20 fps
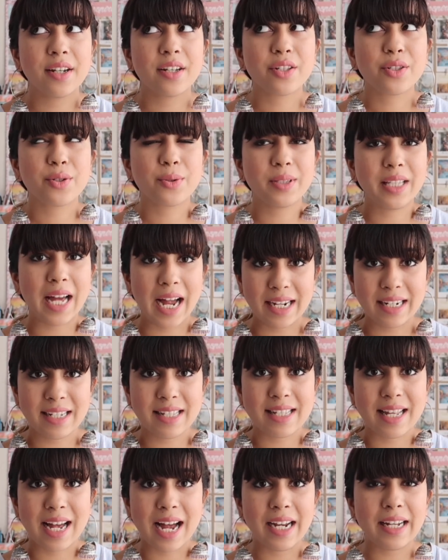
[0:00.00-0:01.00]
So that
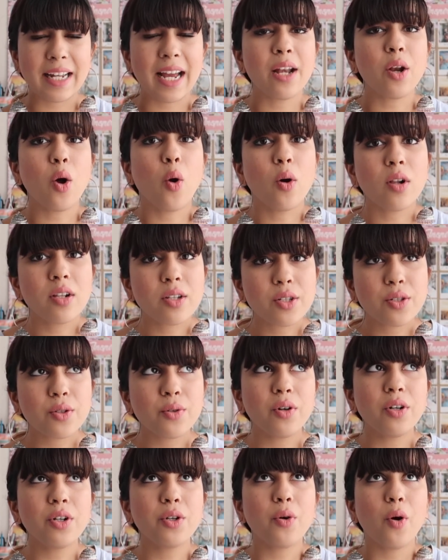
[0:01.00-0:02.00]
is that. And
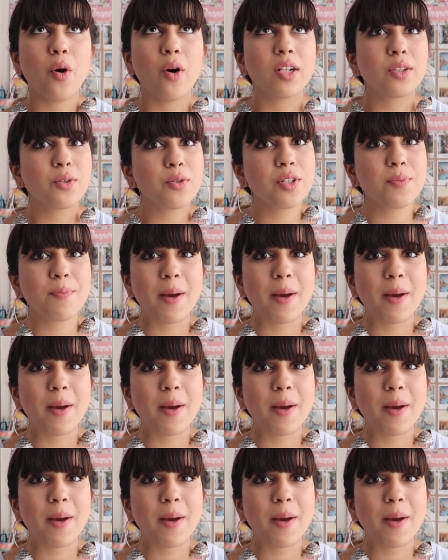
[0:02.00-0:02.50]
also to all those